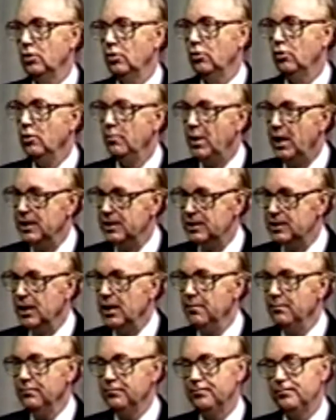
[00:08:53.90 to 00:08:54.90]
or by
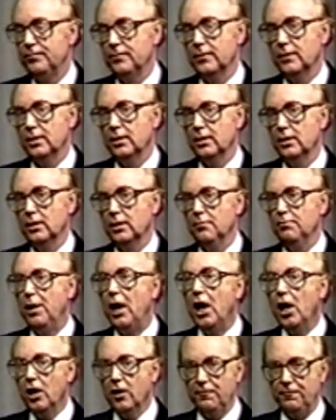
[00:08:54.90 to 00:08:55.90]
some
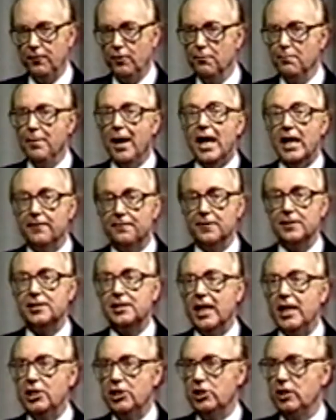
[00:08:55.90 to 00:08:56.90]
powerful
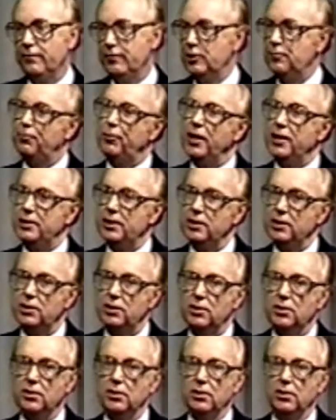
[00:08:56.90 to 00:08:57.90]
manifestation of His
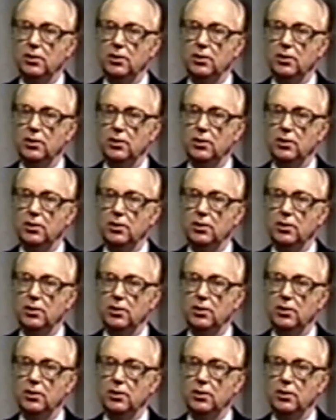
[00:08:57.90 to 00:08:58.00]
presence,